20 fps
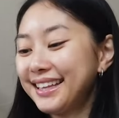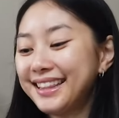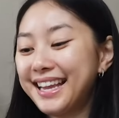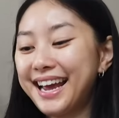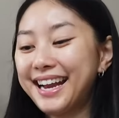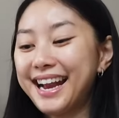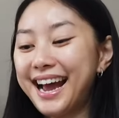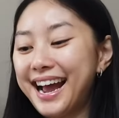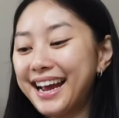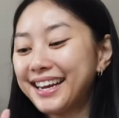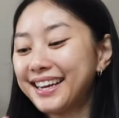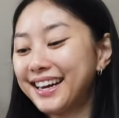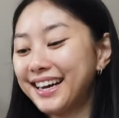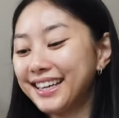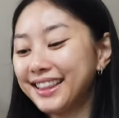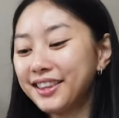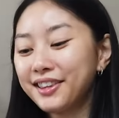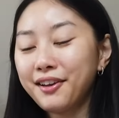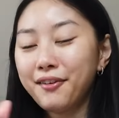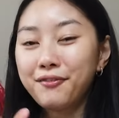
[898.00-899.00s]
Then I
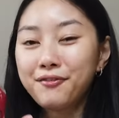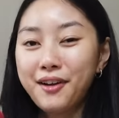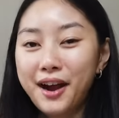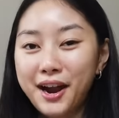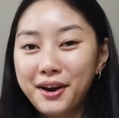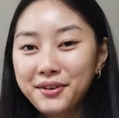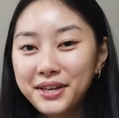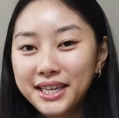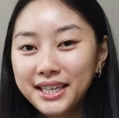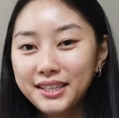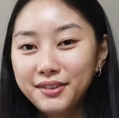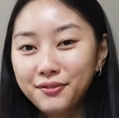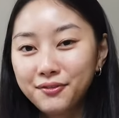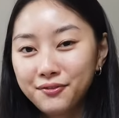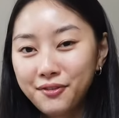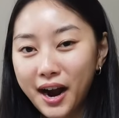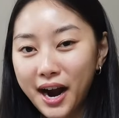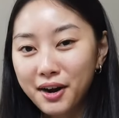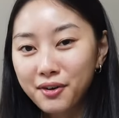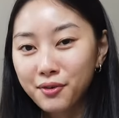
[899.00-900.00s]
got the very
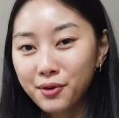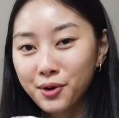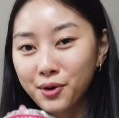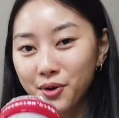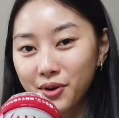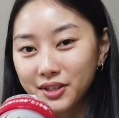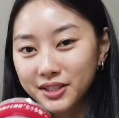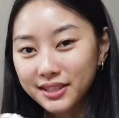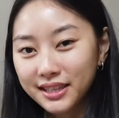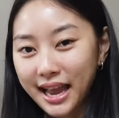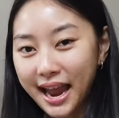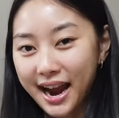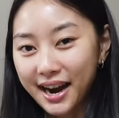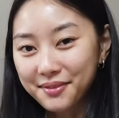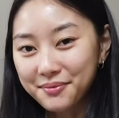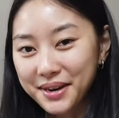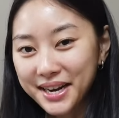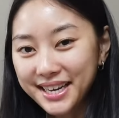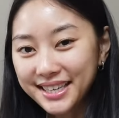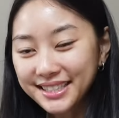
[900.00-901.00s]
viral
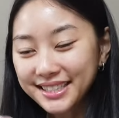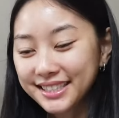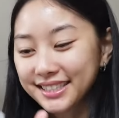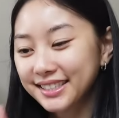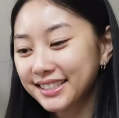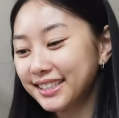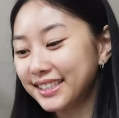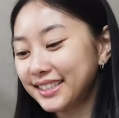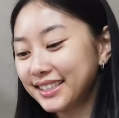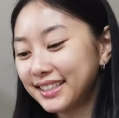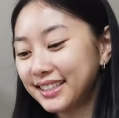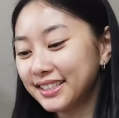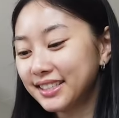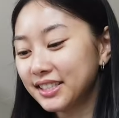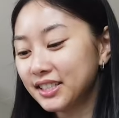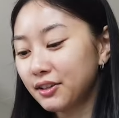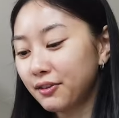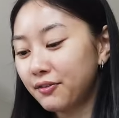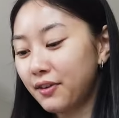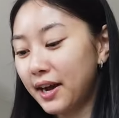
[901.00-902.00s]
hair mask. This
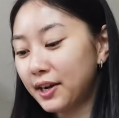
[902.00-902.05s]
is the